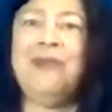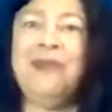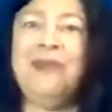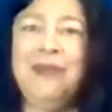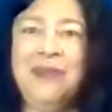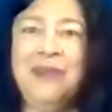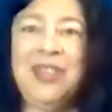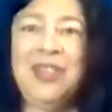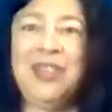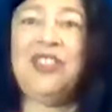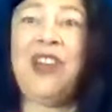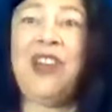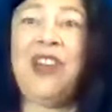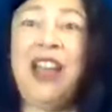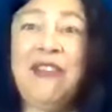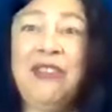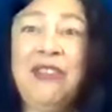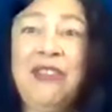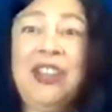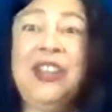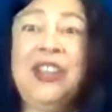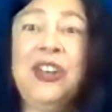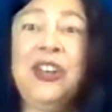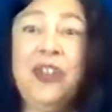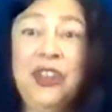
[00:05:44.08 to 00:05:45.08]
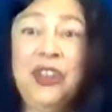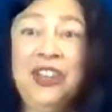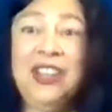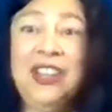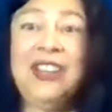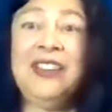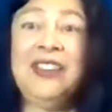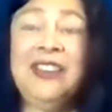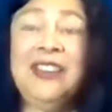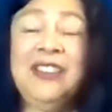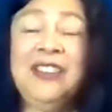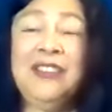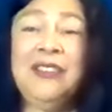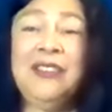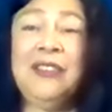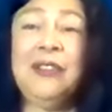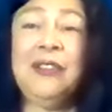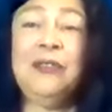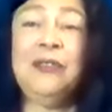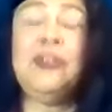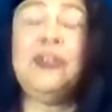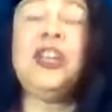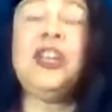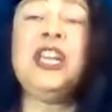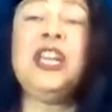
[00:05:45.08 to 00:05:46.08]
The traveller nodded.
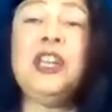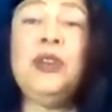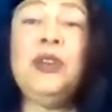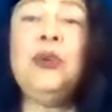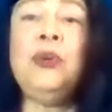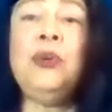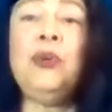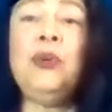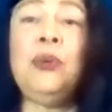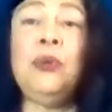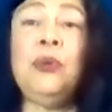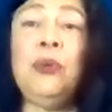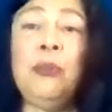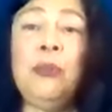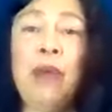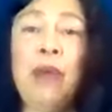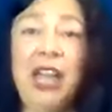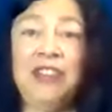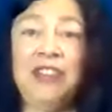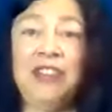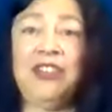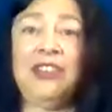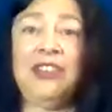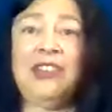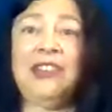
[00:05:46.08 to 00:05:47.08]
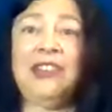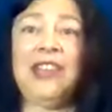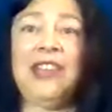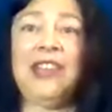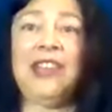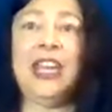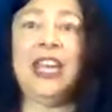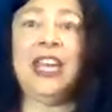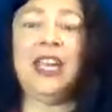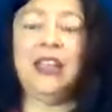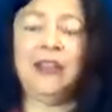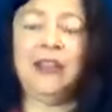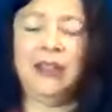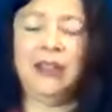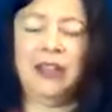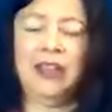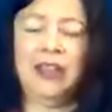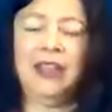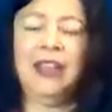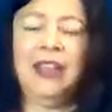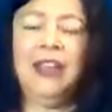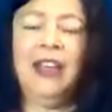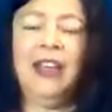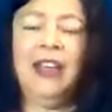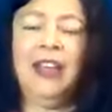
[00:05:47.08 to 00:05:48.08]
For you, Majesty.
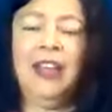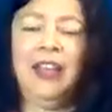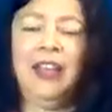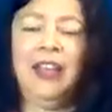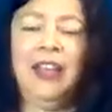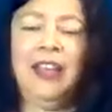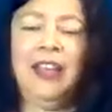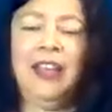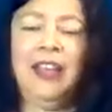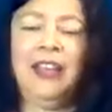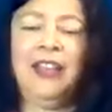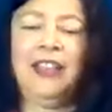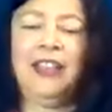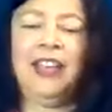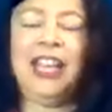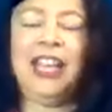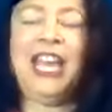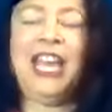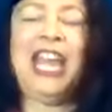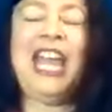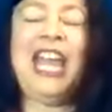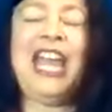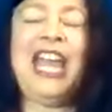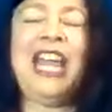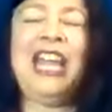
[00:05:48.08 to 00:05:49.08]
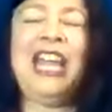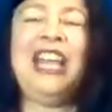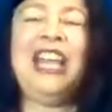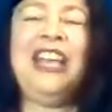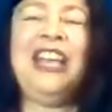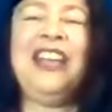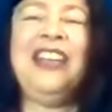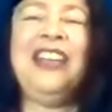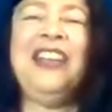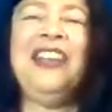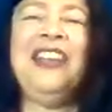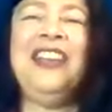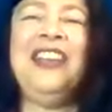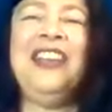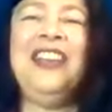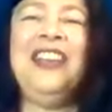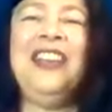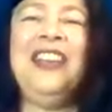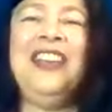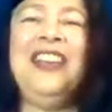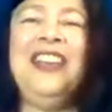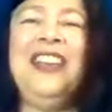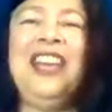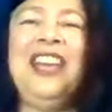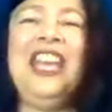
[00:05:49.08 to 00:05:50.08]
The king,
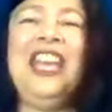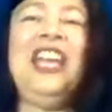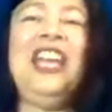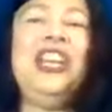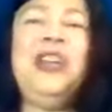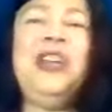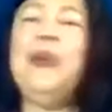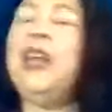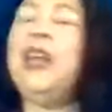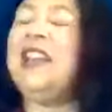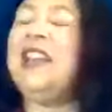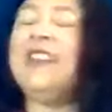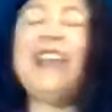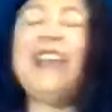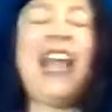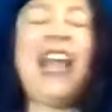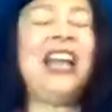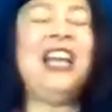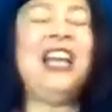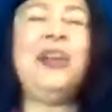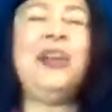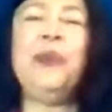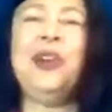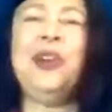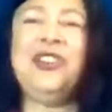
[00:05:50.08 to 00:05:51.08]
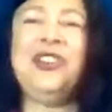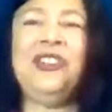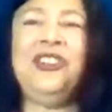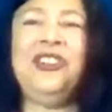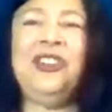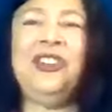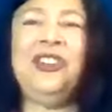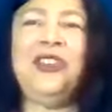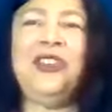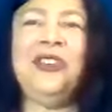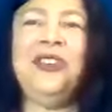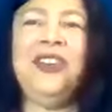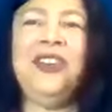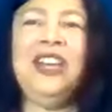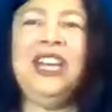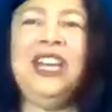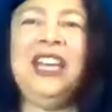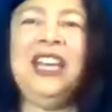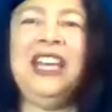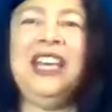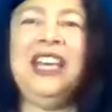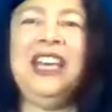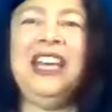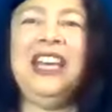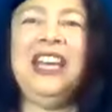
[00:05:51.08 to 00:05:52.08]
he knew exactly what to do.
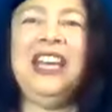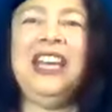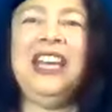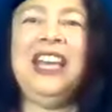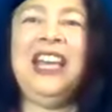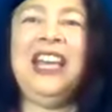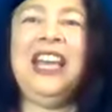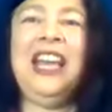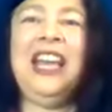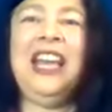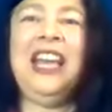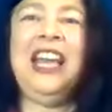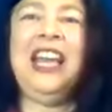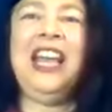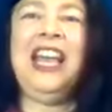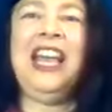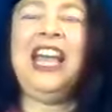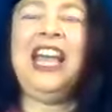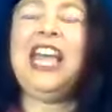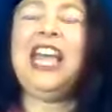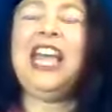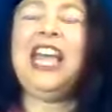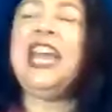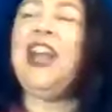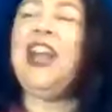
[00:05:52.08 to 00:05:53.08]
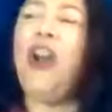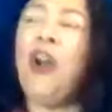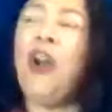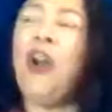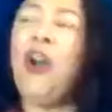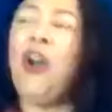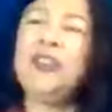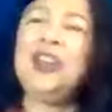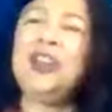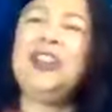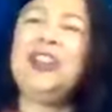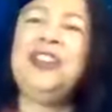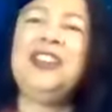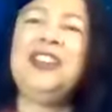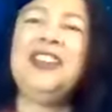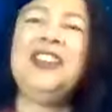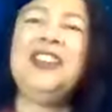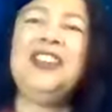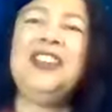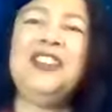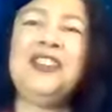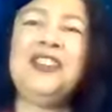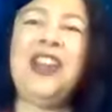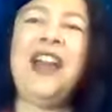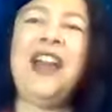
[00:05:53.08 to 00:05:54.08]
He offered the
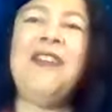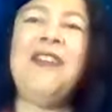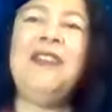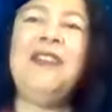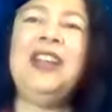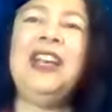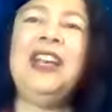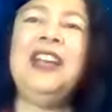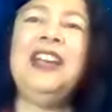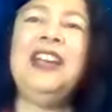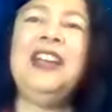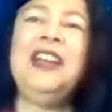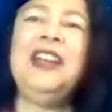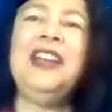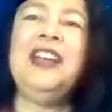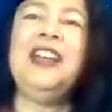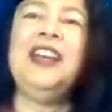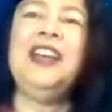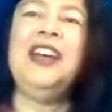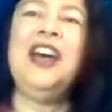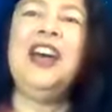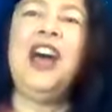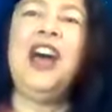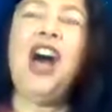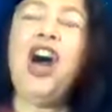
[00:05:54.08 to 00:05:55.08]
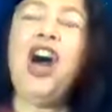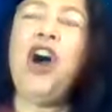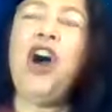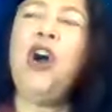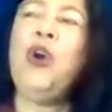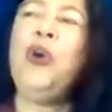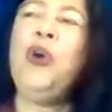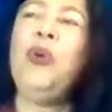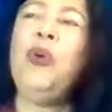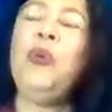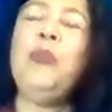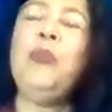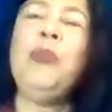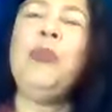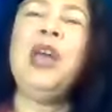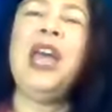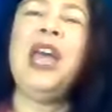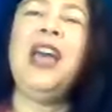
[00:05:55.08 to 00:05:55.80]
traveller home